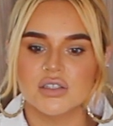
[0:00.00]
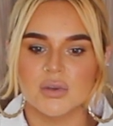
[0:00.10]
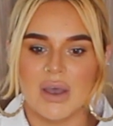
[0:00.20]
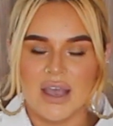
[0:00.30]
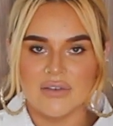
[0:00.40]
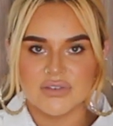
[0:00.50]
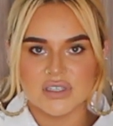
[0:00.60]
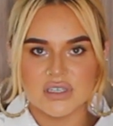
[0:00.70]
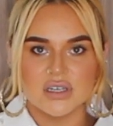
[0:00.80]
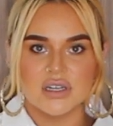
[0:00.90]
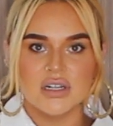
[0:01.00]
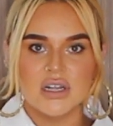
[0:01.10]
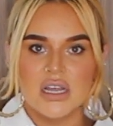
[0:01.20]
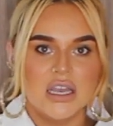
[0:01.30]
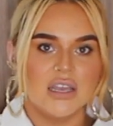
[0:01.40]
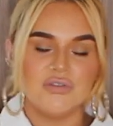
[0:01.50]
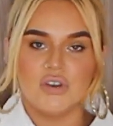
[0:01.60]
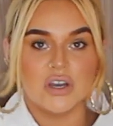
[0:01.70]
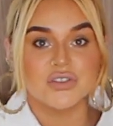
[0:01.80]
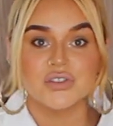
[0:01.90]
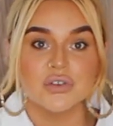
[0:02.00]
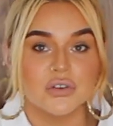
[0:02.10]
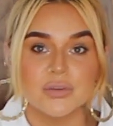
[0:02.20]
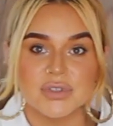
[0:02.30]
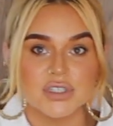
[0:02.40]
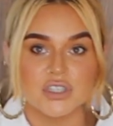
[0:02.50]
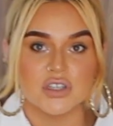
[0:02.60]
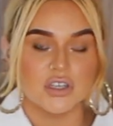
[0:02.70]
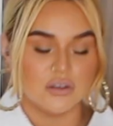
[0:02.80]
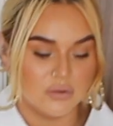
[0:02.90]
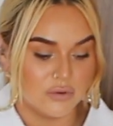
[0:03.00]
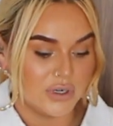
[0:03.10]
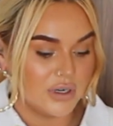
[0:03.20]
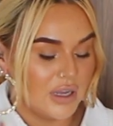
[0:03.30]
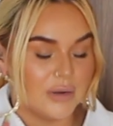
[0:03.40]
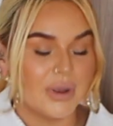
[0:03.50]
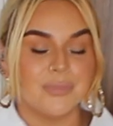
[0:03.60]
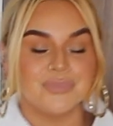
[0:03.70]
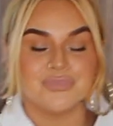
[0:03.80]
So I have to, if you guys saw the position that you were in. Anyway,